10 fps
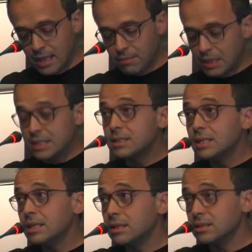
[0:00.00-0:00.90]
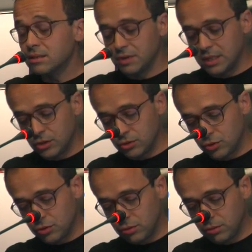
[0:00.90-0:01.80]
and Palestinian civilian
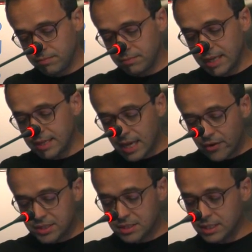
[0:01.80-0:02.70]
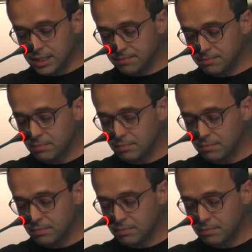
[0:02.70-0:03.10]
control, and Area C,